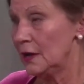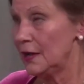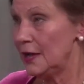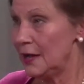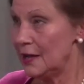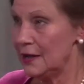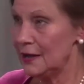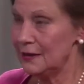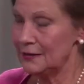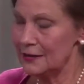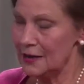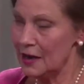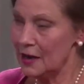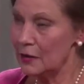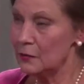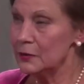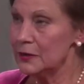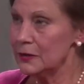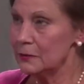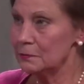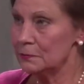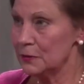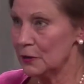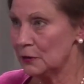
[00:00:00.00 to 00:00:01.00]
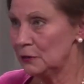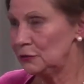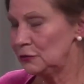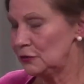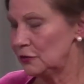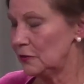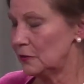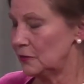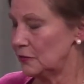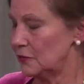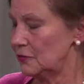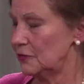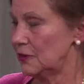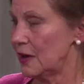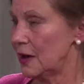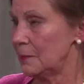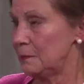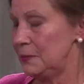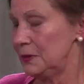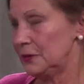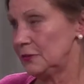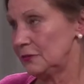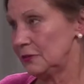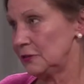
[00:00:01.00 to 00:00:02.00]
And how we approach those
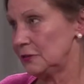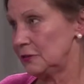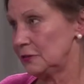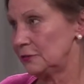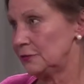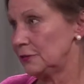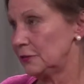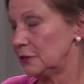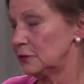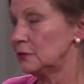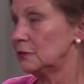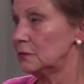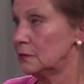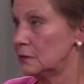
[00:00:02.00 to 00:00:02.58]
topics are different.